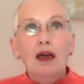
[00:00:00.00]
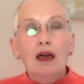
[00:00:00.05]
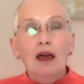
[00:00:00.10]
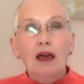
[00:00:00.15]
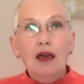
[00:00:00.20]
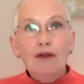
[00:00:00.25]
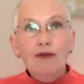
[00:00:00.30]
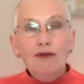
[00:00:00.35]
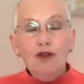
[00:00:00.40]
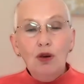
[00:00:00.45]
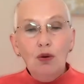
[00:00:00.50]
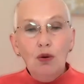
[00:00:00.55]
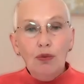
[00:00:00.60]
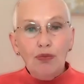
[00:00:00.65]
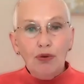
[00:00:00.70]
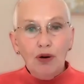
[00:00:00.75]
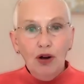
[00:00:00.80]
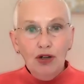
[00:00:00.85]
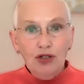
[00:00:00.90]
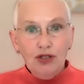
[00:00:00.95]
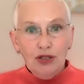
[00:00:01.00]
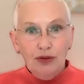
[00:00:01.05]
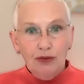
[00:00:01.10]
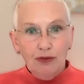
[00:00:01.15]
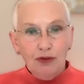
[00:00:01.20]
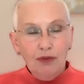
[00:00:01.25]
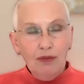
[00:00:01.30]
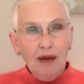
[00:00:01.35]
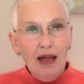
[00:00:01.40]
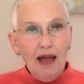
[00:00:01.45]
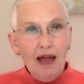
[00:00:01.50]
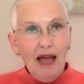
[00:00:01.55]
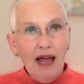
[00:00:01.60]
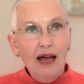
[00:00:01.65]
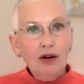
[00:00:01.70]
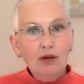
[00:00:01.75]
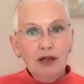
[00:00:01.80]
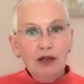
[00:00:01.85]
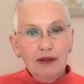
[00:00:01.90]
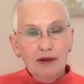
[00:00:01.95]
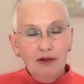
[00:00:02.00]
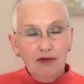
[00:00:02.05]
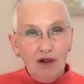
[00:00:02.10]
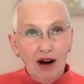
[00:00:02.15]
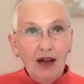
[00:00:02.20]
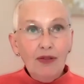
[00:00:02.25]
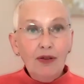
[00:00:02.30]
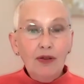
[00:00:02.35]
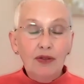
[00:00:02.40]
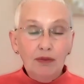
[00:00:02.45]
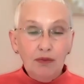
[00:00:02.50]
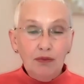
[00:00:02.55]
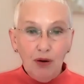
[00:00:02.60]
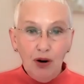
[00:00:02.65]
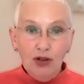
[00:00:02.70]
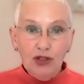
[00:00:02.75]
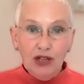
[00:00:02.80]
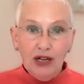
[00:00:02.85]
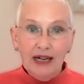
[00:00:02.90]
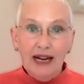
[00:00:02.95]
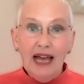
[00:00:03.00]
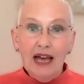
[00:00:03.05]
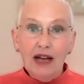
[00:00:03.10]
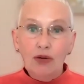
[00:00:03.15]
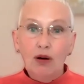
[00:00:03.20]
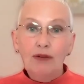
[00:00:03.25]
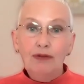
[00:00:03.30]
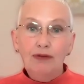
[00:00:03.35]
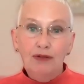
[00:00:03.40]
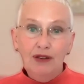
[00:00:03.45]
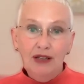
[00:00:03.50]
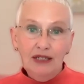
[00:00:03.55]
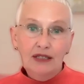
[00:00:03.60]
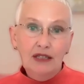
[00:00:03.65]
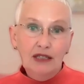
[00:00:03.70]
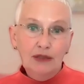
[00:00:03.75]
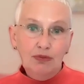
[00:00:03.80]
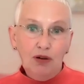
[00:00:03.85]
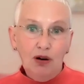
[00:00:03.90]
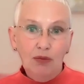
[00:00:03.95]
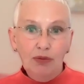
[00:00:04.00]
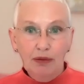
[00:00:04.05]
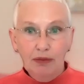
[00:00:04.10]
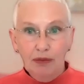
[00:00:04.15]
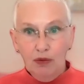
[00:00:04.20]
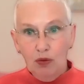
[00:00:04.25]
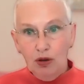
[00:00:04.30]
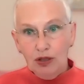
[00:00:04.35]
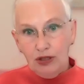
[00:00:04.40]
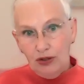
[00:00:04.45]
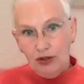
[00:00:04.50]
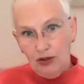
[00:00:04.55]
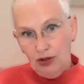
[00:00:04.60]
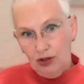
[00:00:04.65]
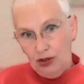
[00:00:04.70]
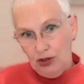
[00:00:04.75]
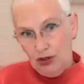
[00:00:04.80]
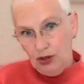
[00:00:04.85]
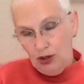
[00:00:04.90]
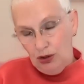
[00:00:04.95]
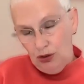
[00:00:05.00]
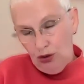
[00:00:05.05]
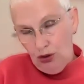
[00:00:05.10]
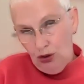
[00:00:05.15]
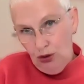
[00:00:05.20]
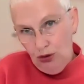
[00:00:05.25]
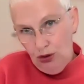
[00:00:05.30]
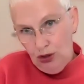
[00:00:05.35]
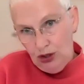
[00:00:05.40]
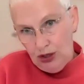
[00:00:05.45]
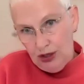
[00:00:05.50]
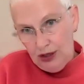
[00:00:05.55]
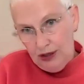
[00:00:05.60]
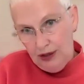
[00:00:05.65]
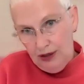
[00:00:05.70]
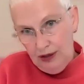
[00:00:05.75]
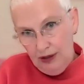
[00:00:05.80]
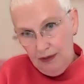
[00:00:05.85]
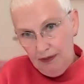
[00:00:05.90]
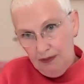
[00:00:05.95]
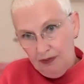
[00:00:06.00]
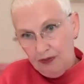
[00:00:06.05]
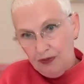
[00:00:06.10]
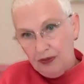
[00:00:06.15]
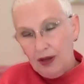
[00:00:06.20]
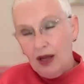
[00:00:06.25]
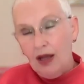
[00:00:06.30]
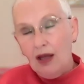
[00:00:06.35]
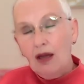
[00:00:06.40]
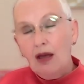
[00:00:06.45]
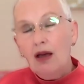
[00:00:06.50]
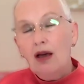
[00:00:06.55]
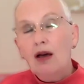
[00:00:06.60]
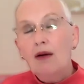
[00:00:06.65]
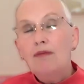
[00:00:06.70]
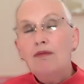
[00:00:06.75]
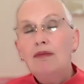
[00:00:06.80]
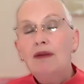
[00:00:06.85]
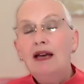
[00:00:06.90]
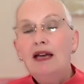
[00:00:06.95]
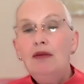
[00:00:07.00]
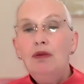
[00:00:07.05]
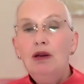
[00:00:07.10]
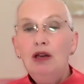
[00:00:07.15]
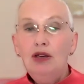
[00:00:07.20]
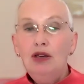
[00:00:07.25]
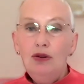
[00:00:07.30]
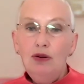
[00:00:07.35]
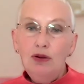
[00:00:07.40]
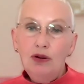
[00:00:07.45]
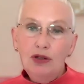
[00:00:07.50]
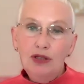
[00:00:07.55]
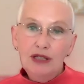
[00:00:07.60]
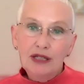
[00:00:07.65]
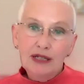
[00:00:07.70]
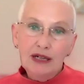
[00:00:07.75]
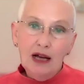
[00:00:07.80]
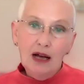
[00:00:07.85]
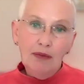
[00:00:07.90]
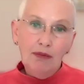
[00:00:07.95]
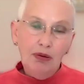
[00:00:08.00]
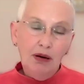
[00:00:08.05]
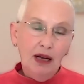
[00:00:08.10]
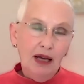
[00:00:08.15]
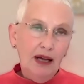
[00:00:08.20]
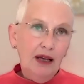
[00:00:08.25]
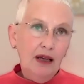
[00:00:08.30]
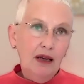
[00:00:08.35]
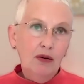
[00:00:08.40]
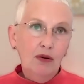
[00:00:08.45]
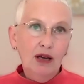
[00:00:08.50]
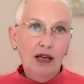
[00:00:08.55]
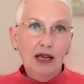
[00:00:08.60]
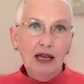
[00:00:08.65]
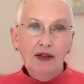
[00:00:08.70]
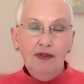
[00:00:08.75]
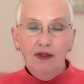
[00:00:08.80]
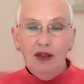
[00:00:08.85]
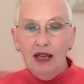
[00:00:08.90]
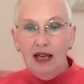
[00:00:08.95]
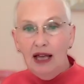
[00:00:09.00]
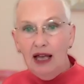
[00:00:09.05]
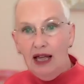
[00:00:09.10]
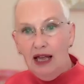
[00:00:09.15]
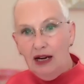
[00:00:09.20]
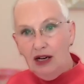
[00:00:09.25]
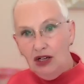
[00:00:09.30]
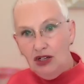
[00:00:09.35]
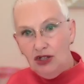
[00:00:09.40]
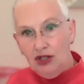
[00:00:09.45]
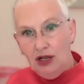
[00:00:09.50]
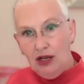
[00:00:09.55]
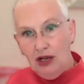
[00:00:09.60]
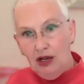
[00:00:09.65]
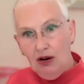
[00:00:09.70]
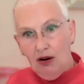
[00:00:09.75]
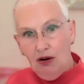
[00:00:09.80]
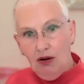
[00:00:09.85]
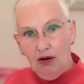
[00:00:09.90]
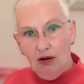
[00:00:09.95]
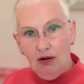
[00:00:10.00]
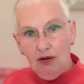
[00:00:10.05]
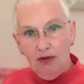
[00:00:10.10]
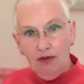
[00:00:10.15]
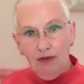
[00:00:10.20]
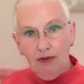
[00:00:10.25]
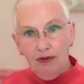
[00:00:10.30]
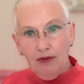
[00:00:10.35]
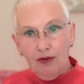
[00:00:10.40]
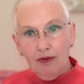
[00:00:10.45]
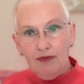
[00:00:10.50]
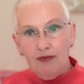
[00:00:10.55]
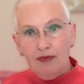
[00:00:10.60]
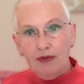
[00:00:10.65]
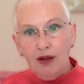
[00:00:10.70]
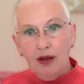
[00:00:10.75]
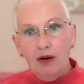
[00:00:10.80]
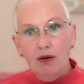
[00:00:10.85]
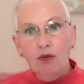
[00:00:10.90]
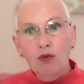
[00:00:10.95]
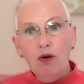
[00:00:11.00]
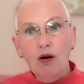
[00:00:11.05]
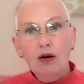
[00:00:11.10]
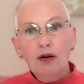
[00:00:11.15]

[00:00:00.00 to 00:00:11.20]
if you approach from rather than approaching it, how do I fix this problem and what's the solution? Maybe you could start playing in the energy of who